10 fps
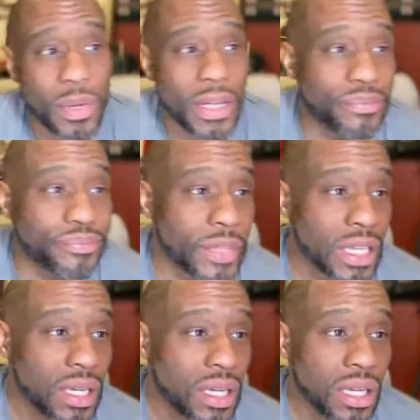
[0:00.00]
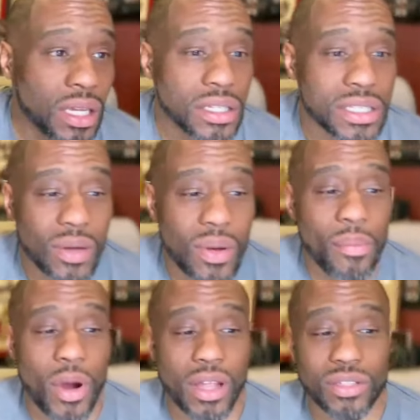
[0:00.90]
But
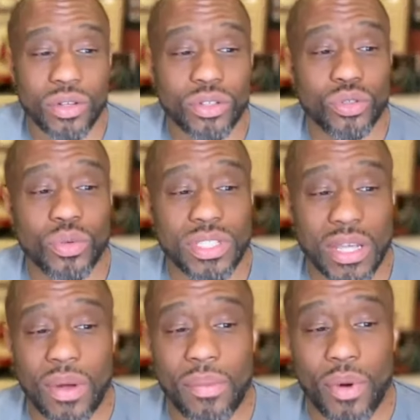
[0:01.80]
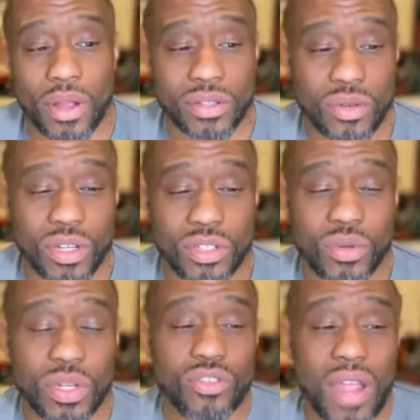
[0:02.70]
Saquon Barkley is going to do what Saquon Barkley is going to
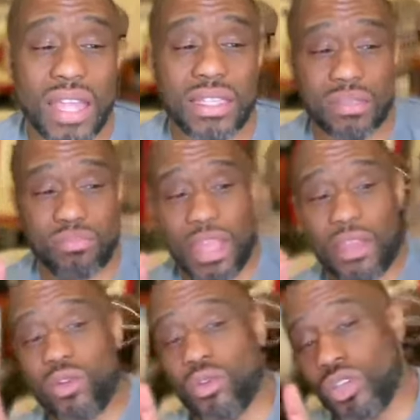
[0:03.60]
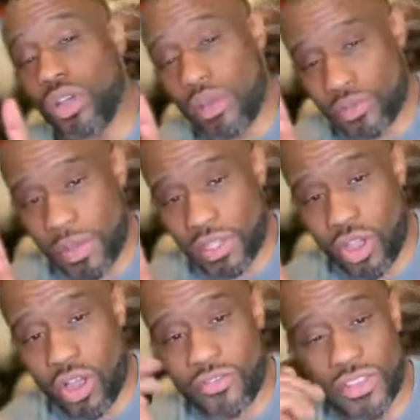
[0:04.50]
do. And he tried to play cool. I respect
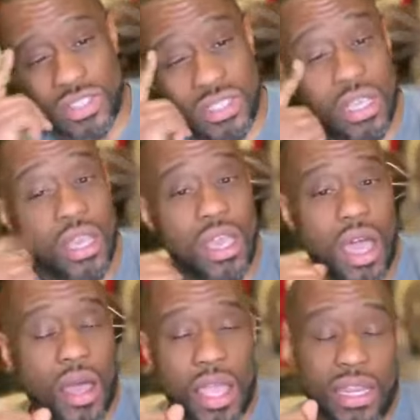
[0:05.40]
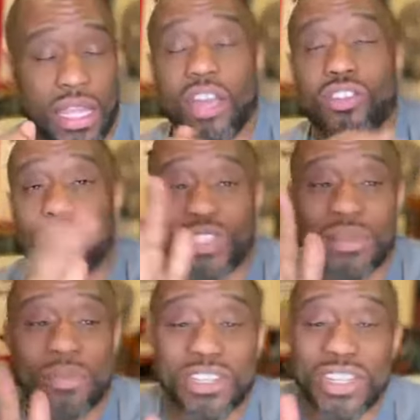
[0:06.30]
the office. He also
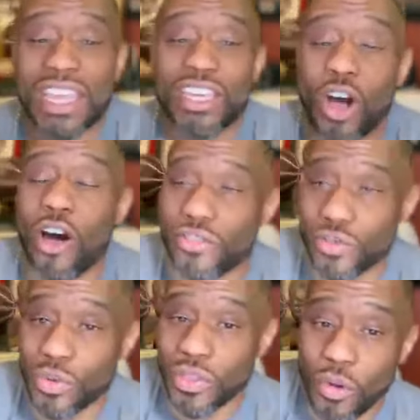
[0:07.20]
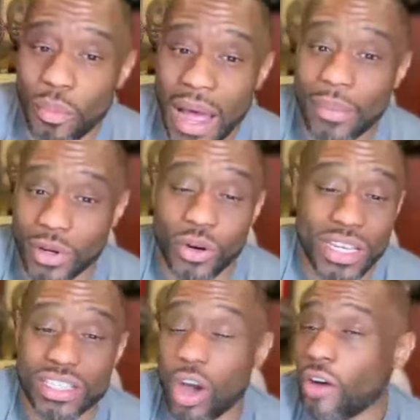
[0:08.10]
mentioned that he golfs with Obama, or
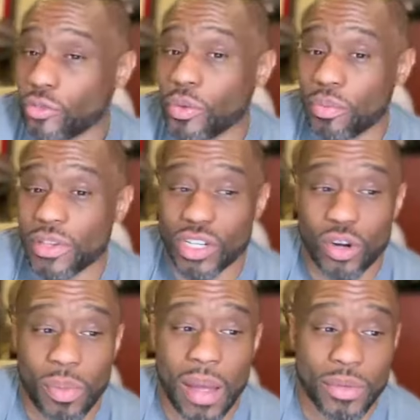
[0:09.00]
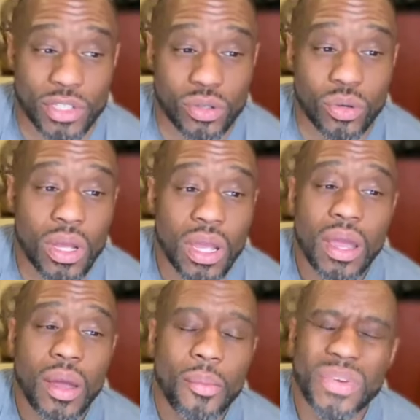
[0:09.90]
he's golfed with President Obama too.
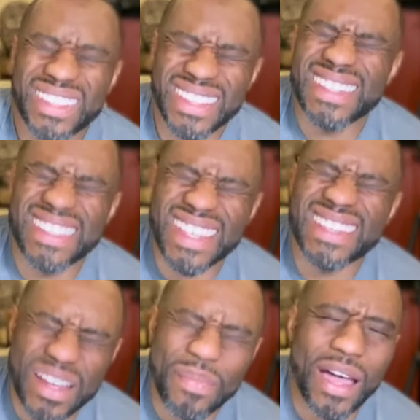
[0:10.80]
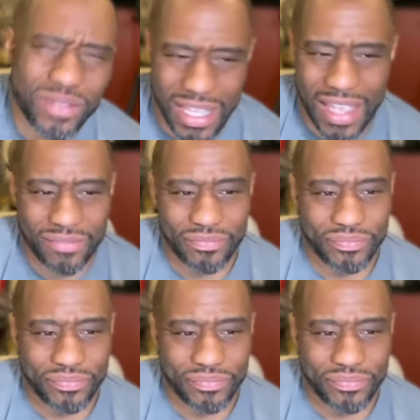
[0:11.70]
But this isn't about that.